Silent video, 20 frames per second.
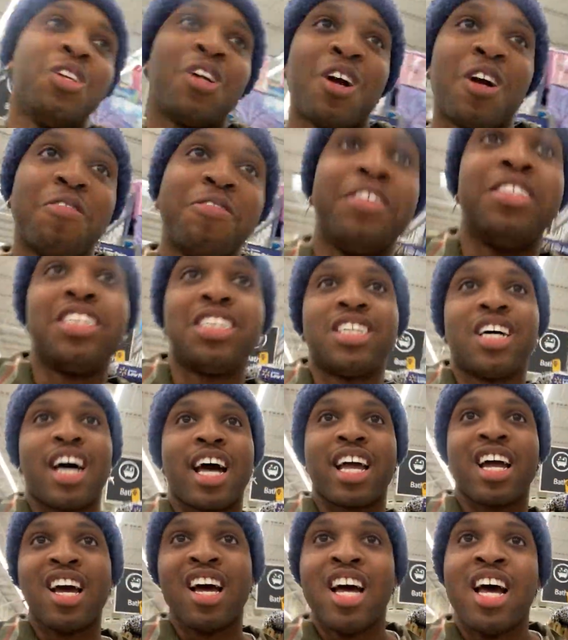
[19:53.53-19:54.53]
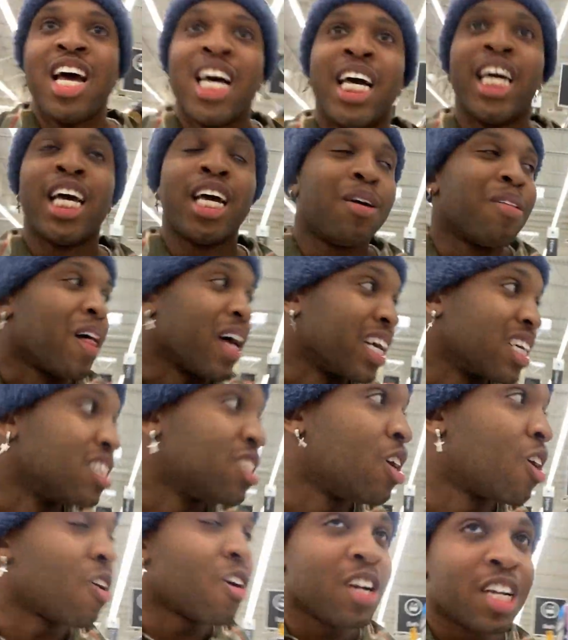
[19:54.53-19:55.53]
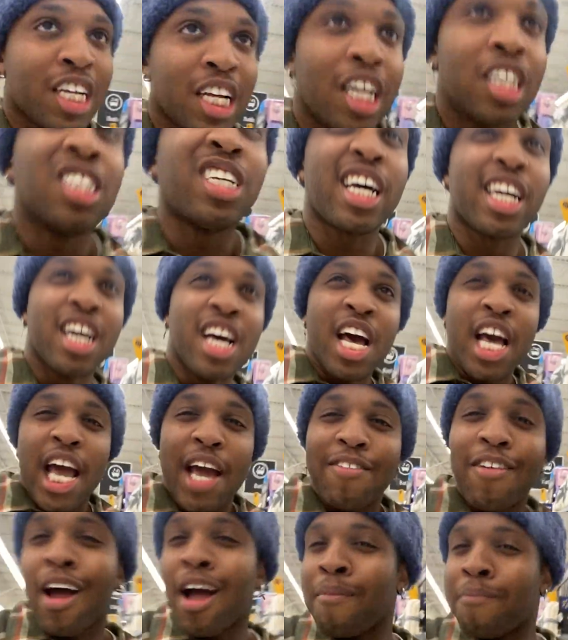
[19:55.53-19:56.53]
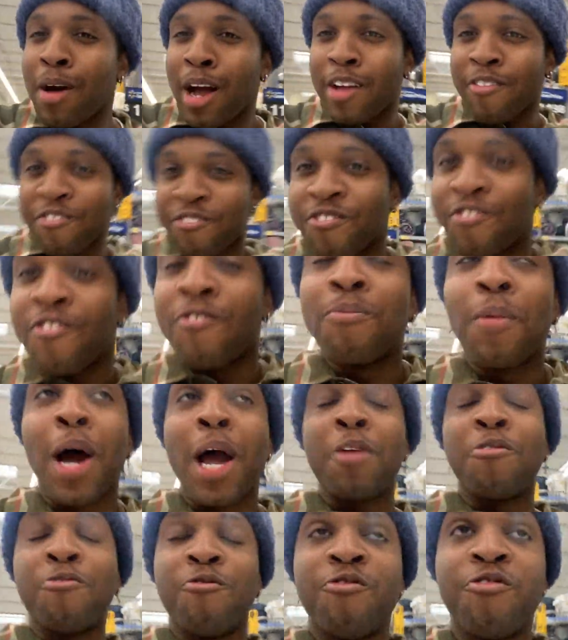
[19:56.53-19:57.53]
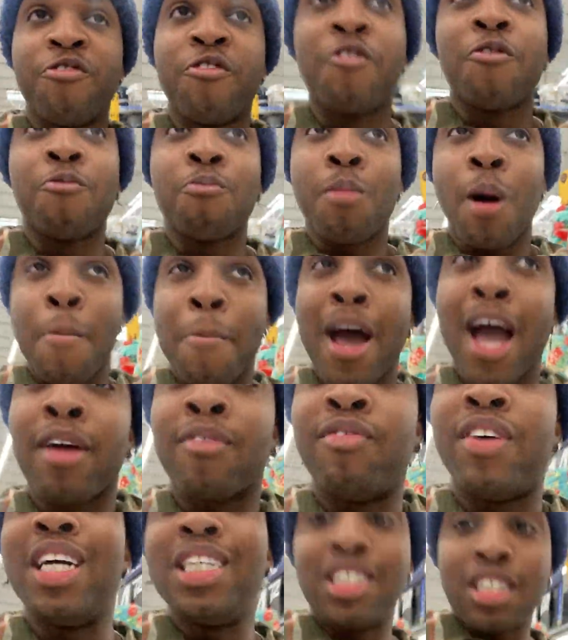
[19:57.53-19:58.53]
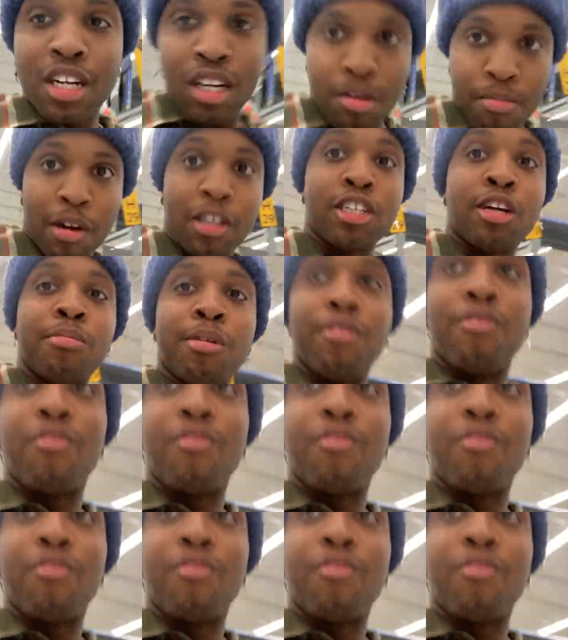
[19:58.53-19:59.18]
nervous to like him like turning, cause like if I have my back facing him, I should be